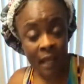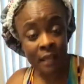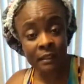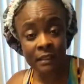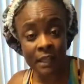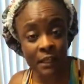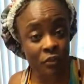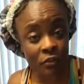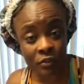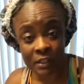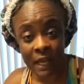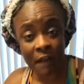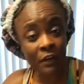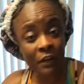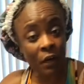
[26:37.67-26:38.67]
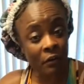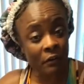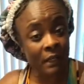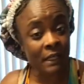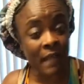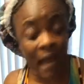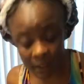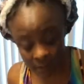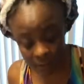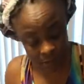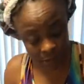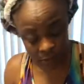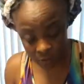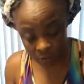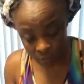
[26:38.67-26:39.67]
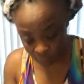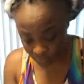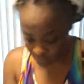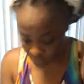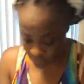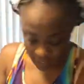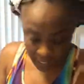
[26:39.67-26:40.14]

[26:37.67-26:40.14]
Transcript: six to seven hundred dollars clothes